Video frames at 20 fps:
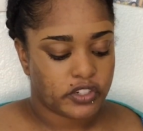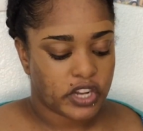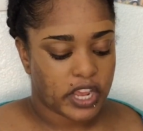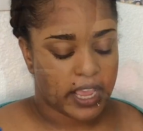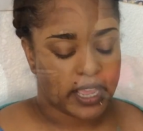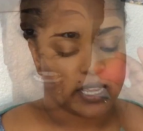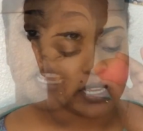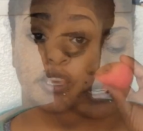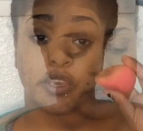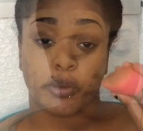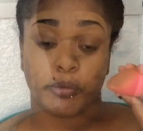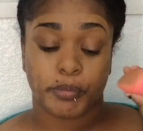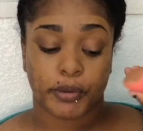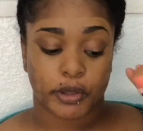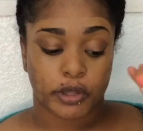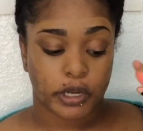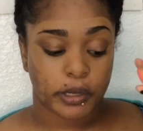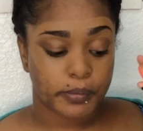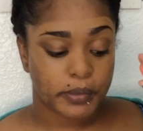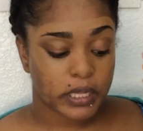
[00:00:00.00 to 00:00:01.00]
check, take your
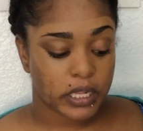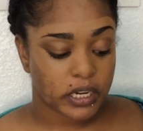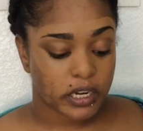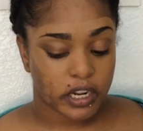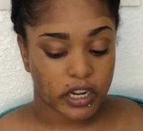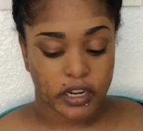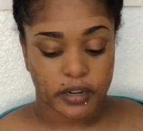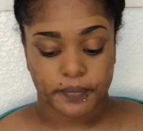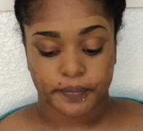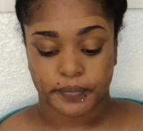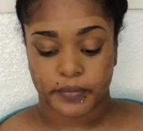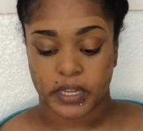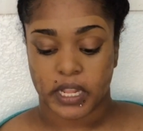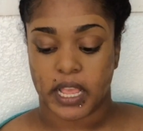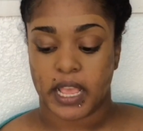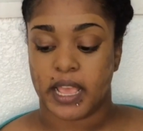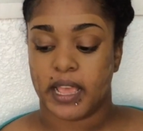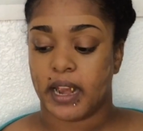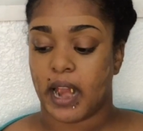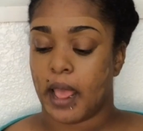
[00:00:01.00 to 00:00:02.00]
beauty blender.
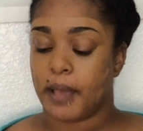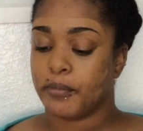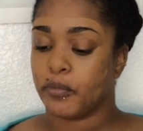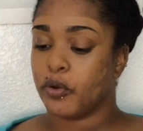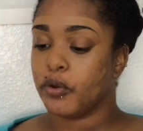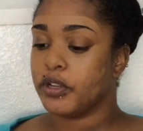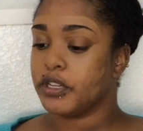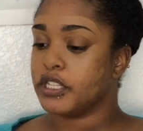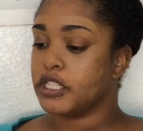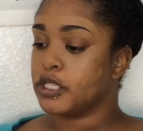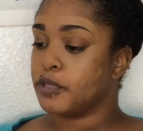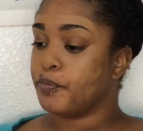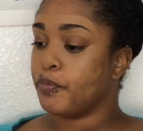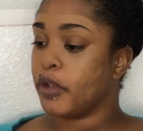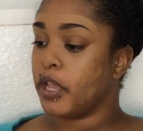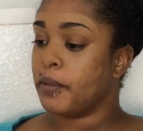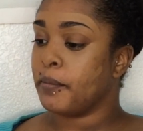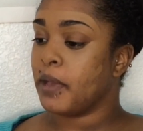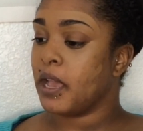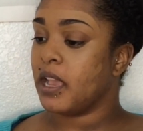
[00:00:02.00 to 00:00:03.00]
And I'm going to
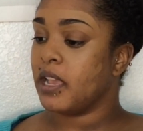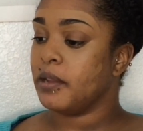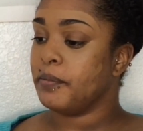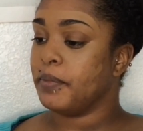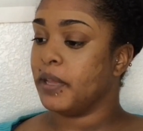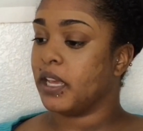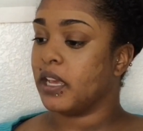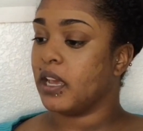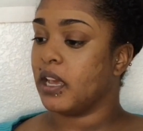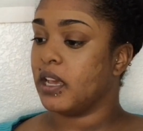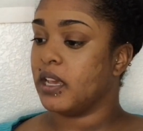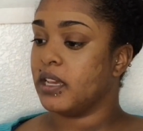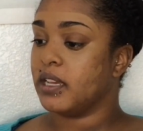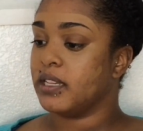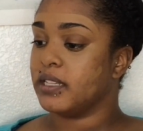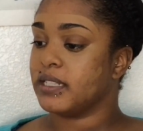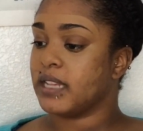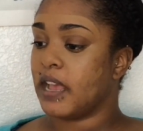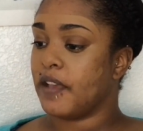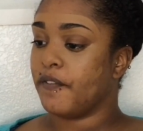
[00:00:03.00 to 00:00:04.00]
spray mine
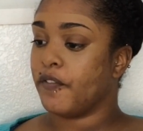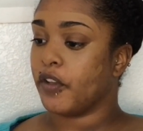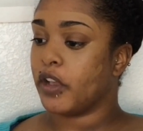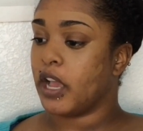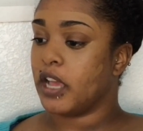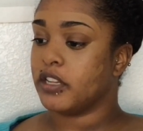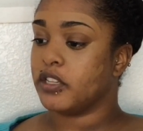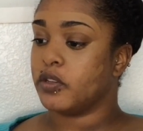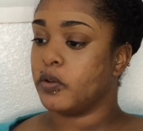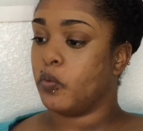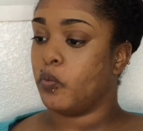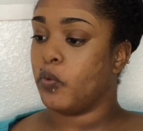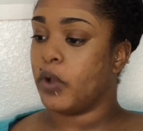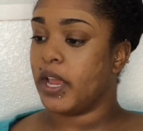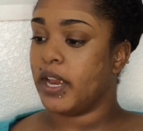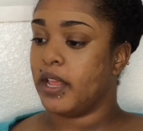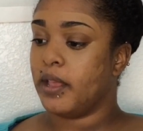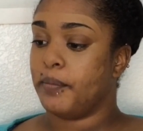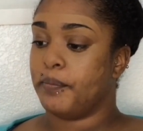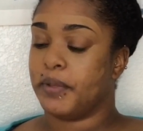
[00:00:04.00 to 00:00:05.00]
because I forgot to
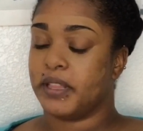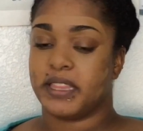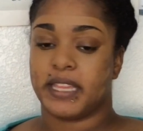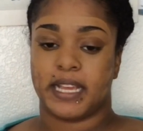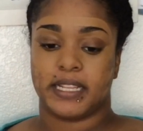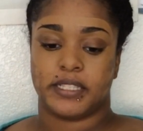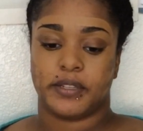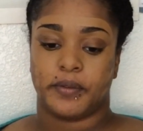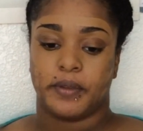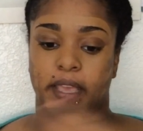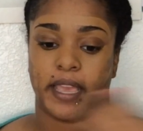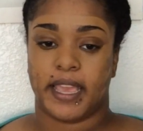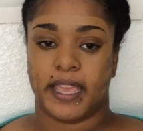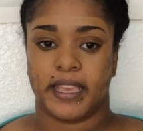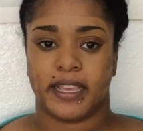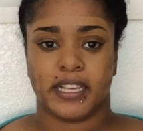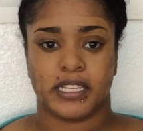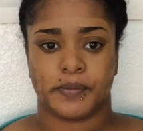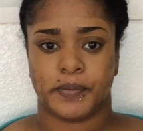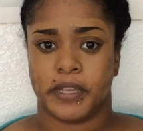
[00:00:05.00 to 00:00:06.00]
wet it, but that's
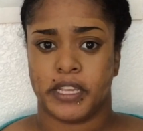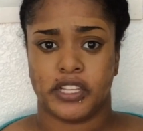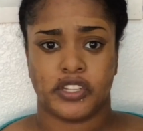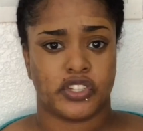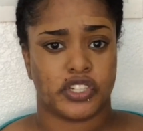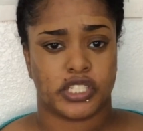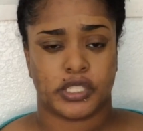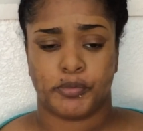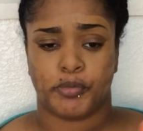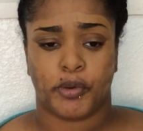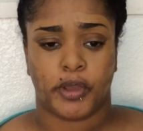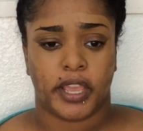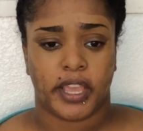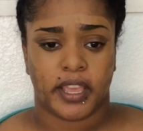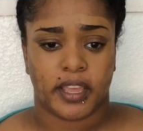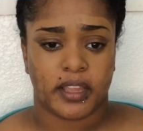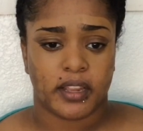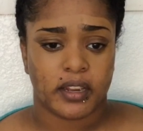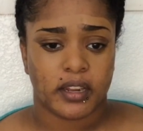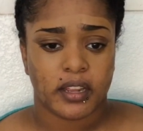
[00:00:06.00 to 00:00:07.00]
okay because we can just spray
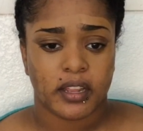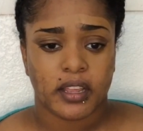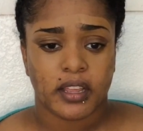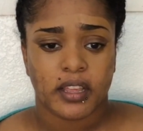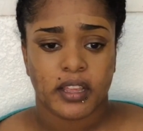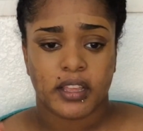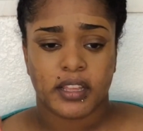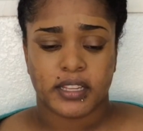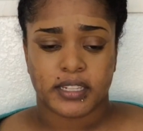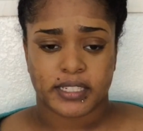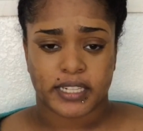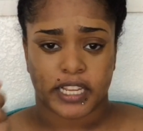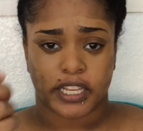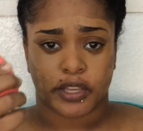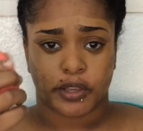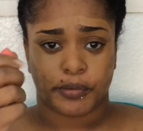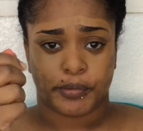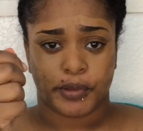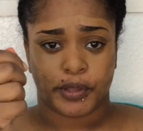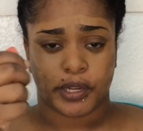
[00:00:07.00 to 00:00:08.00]
it. Take
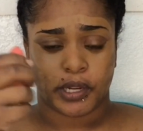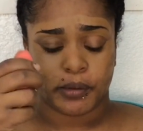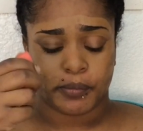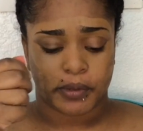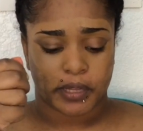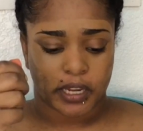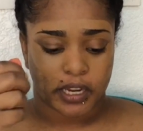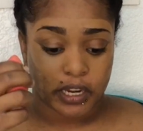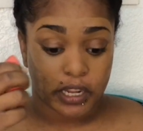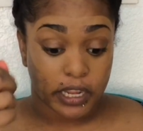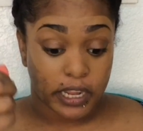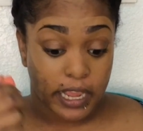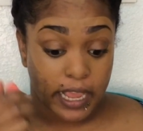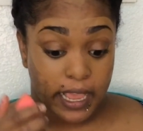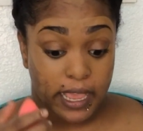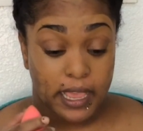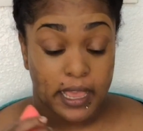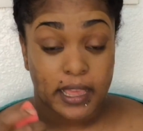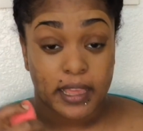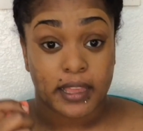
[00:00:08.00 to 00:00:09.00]
your beauty blender
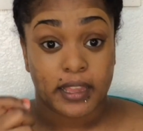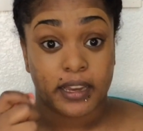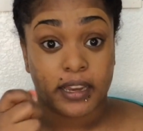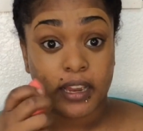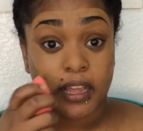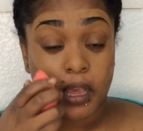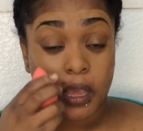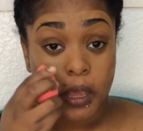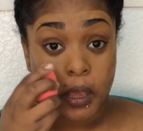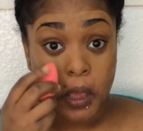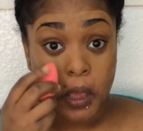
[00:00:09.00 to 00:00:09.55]
and